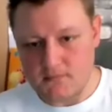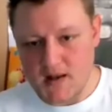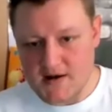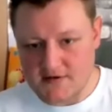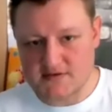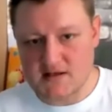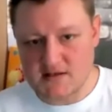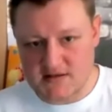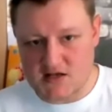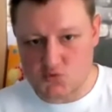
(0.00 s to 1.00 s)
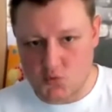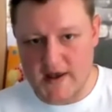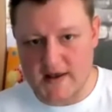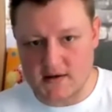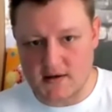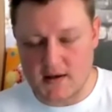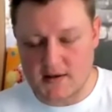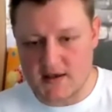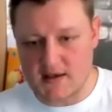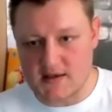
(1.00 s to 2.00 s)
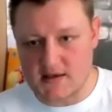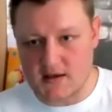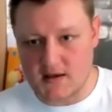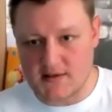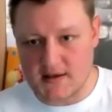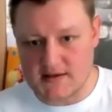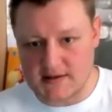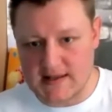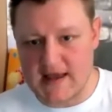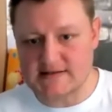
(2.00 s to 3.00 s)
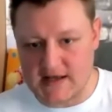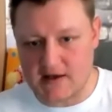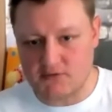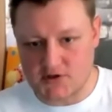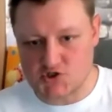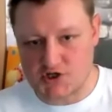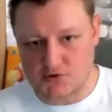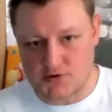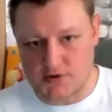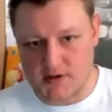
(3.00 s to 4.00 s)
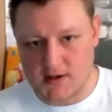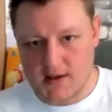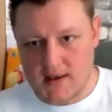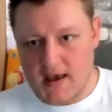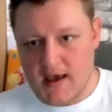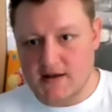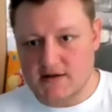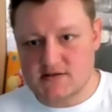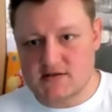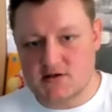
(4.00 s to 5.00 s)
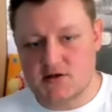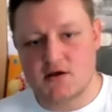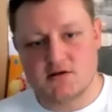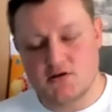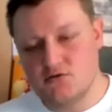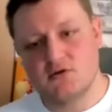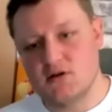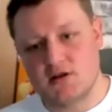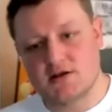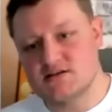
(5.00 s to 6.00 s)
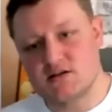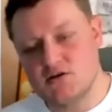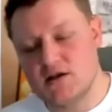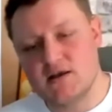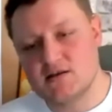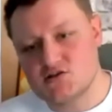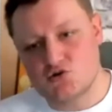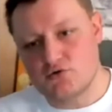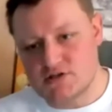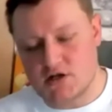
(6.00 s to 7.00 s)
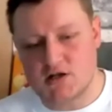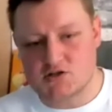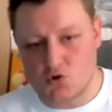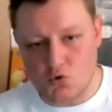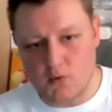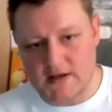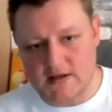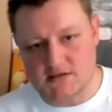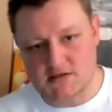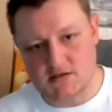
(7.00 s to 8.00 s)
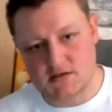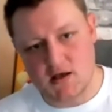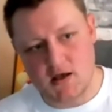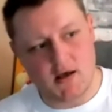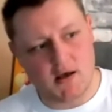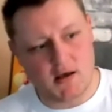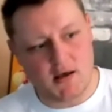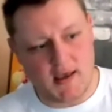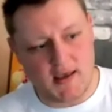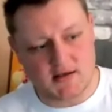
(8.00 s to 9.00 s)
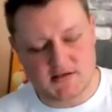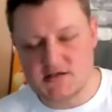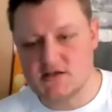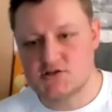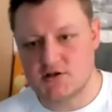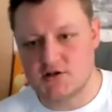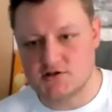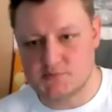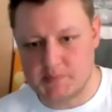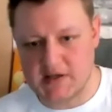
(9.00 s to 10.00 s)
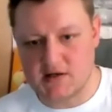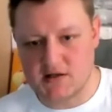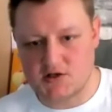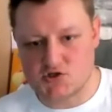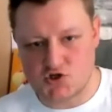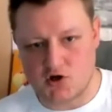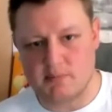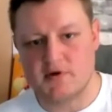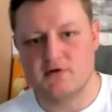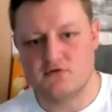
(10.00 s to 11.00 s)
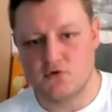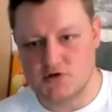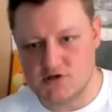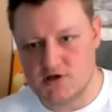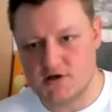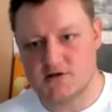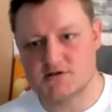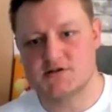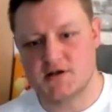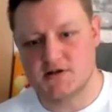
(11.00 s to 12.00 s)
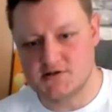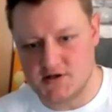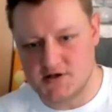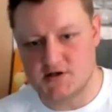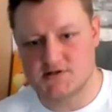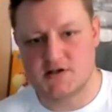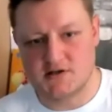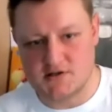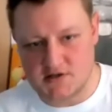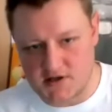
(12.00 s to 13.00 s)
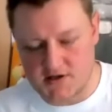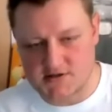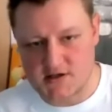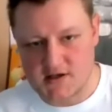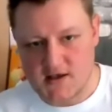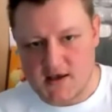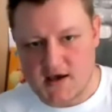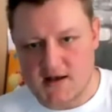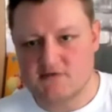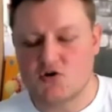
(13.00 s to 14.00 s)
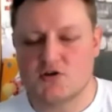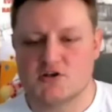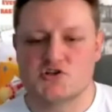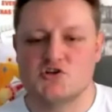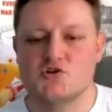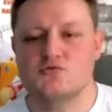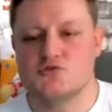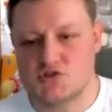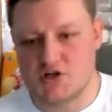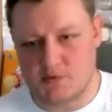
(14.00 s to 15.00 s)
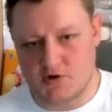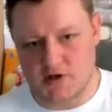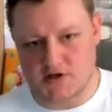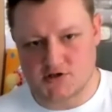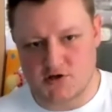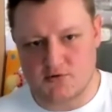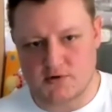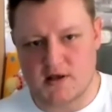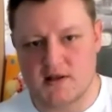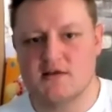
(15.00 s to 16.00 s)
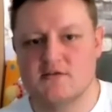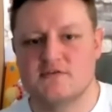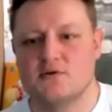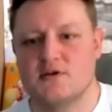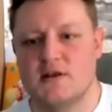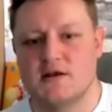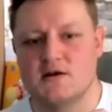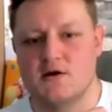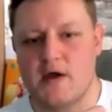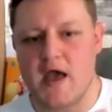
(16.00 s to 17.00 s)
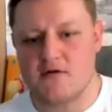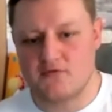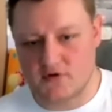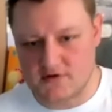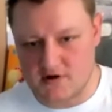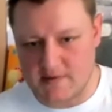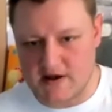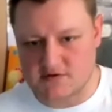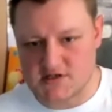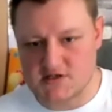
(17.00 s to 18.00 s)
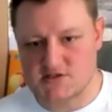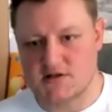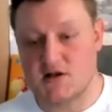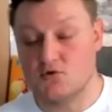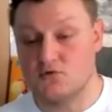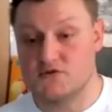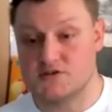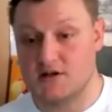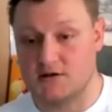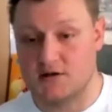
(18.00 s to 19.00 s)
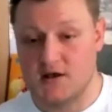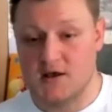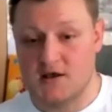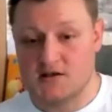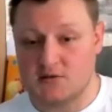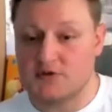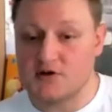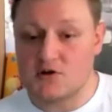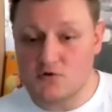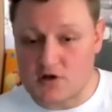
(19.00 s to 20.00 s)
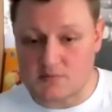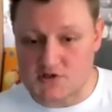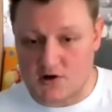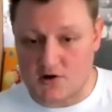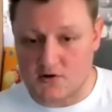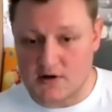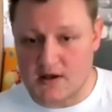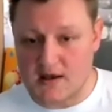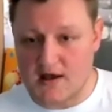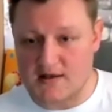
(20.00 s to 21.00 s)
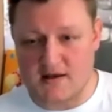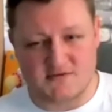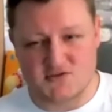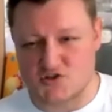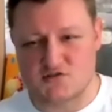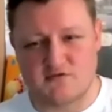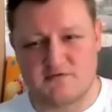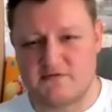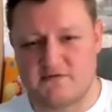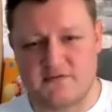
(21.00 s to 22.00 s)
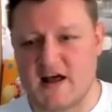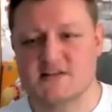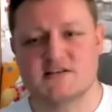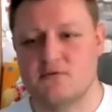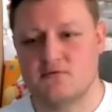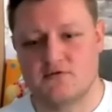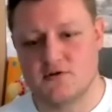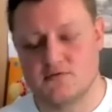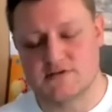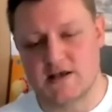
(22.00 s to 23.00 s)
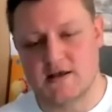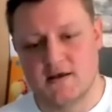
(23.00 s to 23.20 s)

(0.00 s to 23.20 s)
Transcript: and I think that's when they they let down the children and not you like i said you hear these stories and it's always uh, a teacher that's been in the job for years and years and years and they've got this huge chip on their shoulder and they feel that they know everything about teaching then all of a sudden something new comes along and they just flat out refuse it